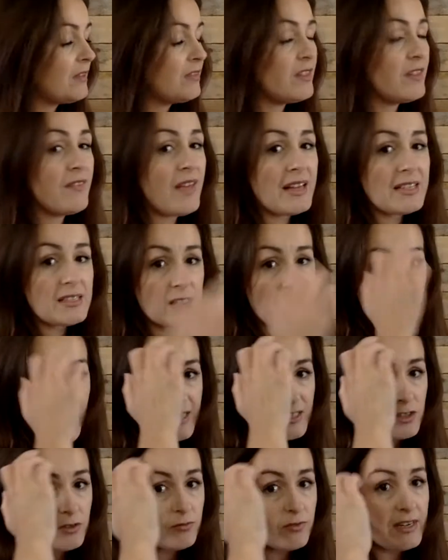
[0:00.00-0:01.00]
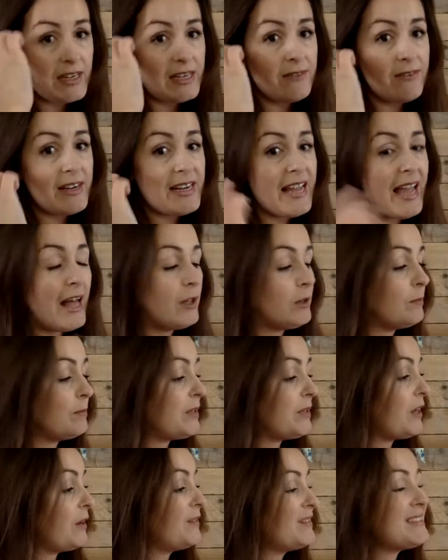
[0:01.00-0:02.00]
then that's going to really, really help
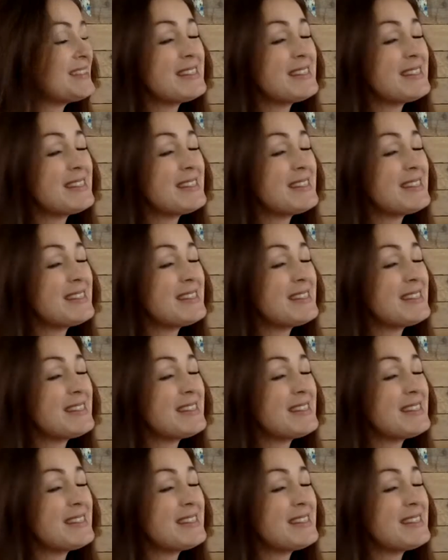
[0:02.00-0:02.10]
you.